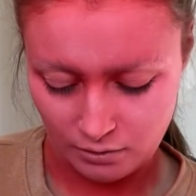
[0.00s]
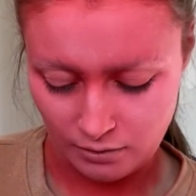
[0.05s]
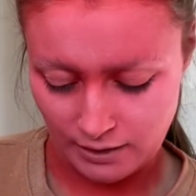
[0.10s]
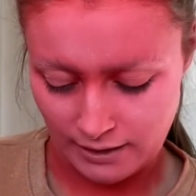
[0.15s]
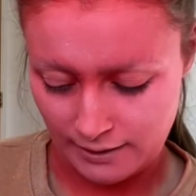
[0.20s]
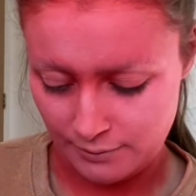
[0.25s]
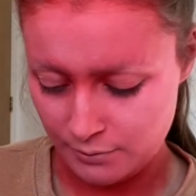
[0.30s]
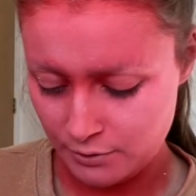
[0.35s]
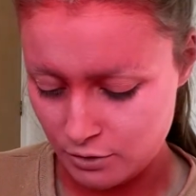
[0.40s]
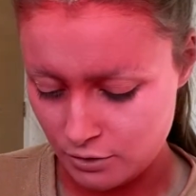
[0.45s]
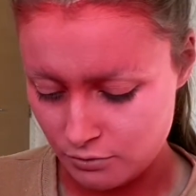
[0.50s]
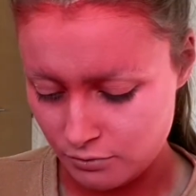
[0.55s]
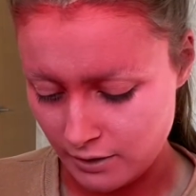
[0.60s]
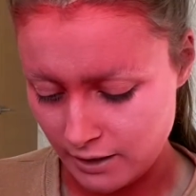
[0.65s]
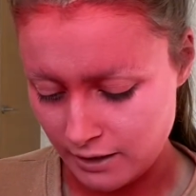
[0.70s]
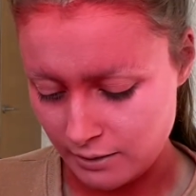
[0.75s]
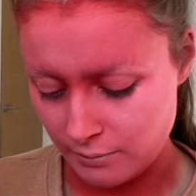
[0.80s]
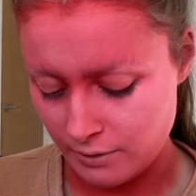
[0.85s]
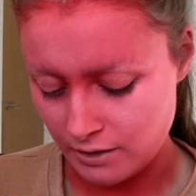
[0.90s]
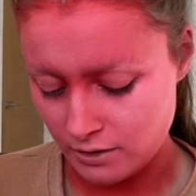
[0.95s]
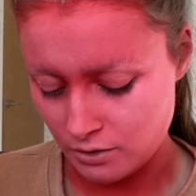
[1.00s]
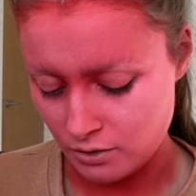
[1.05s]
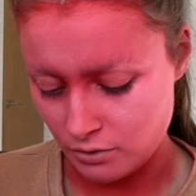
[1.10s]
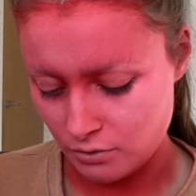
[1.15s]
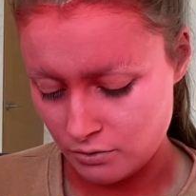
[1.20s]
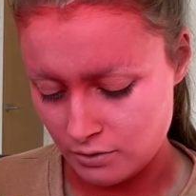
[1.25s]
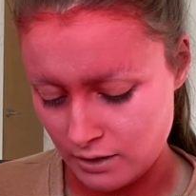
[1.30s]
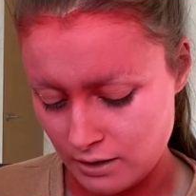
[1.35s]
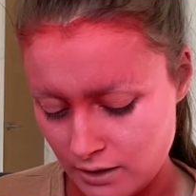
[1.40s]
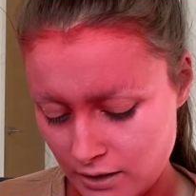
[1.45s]
I would just recommend
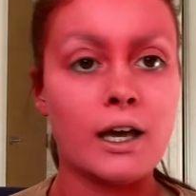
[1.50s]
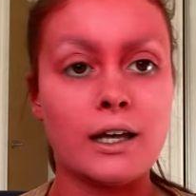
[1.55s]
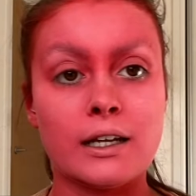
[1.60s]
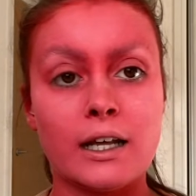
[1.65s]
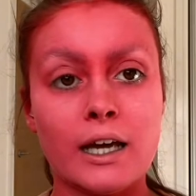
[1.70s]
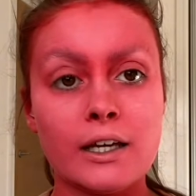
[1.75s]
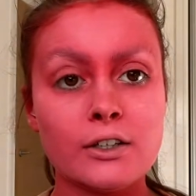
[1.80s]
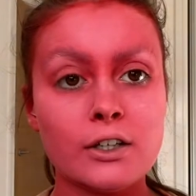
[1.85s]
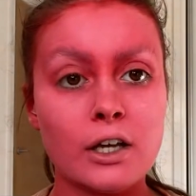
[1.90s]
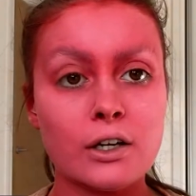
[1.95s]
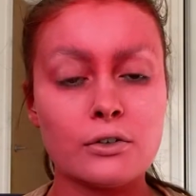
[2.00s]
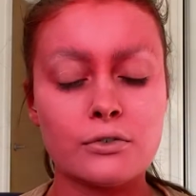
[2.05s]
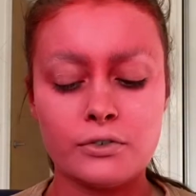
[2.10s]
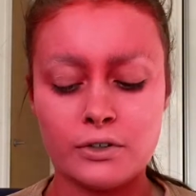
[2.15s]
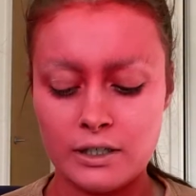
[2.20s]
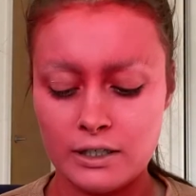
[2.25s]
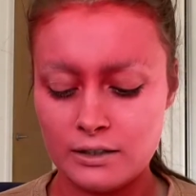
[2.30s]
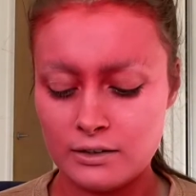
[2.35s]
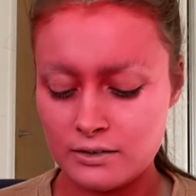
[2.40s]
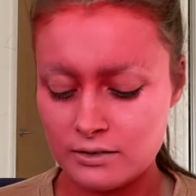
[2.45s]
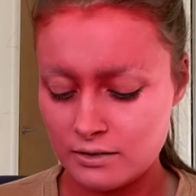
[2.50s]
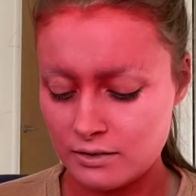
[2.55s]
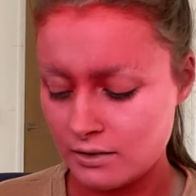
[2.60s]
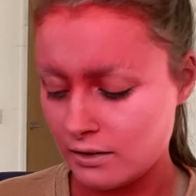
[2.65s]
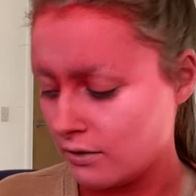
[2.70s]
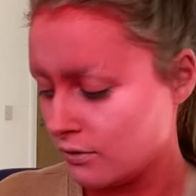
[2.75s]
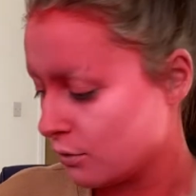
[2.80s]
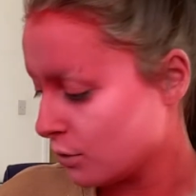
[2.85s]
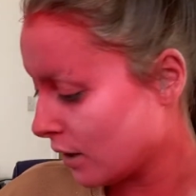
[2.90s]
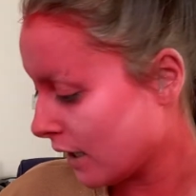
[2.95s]
using an eyeshadow for this if
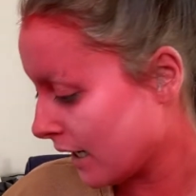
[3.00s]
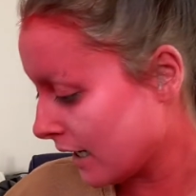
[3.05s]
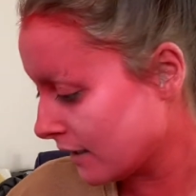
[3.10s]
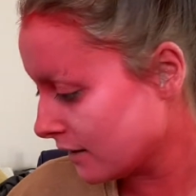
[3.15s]
you can,